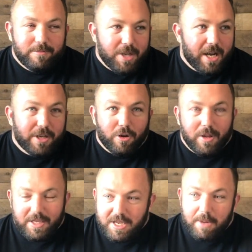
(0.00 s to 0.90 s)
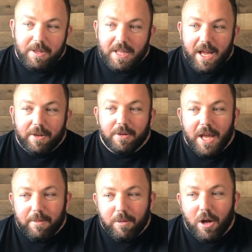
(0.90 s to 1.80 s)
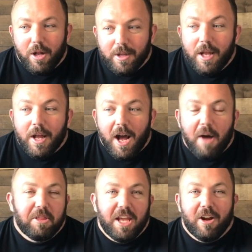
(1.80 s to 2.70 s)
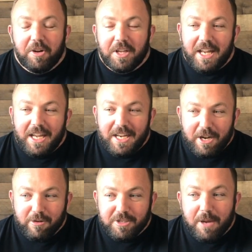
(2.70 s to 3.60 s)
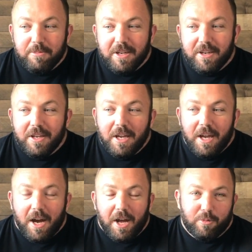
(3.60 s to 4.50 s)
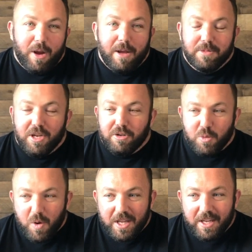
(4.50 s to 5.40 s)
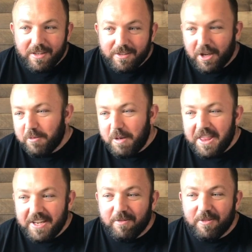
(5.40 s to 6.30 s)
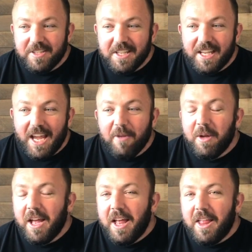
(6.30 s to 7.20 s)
Todd Gurley tipping that ball up in the air and it getting intercepted on the Rams' own 20 could have been the difference in the game.